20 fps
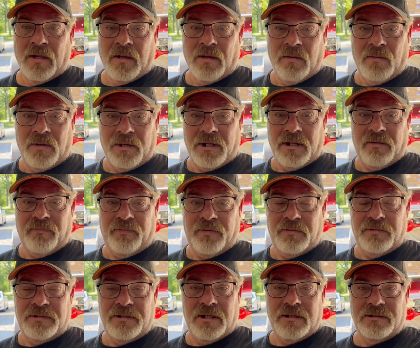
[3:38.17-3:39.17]
we'll get a few
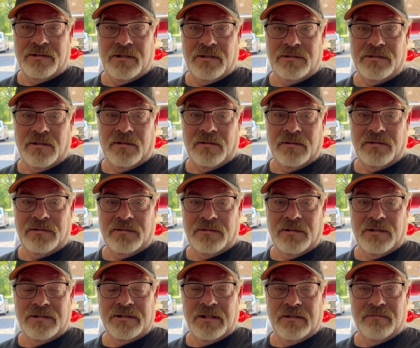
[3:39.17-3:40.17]
test hits on it
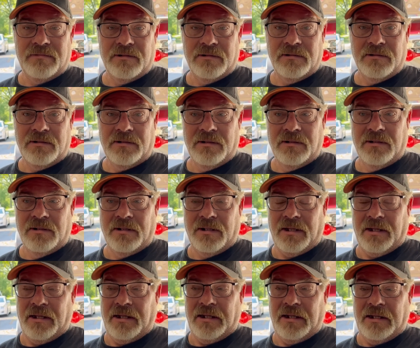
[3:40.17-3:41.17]
this evening
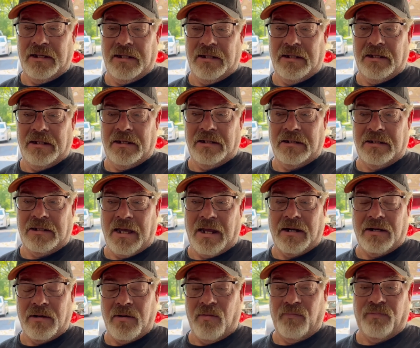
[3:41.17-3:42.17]
and kind
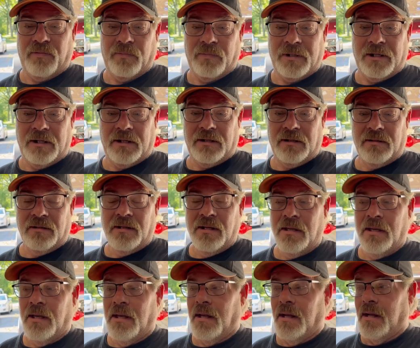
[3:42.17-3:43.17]
of go from there.
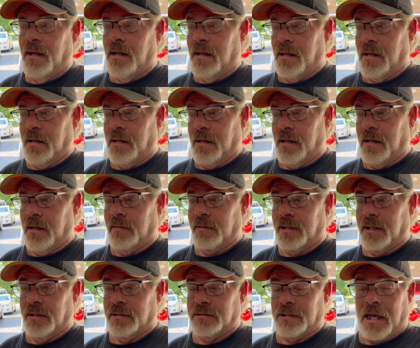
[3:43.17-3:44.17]

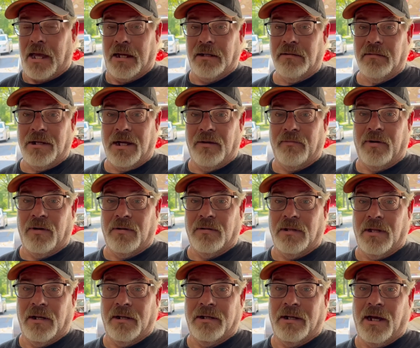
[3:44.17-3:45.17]
Because I don't have a whole
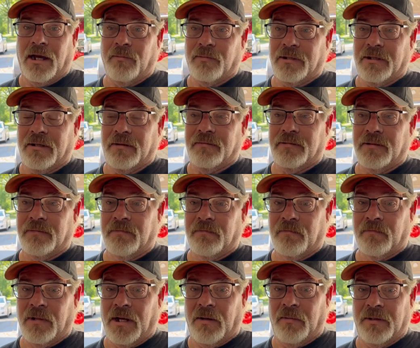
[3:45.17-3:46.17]
lot of time left.
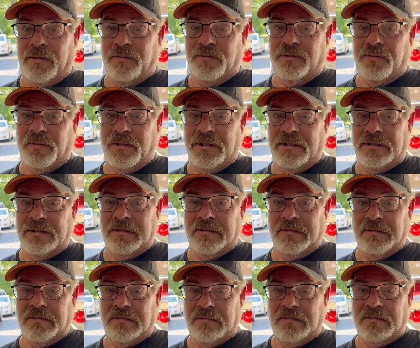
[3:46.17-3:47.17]
I mean, between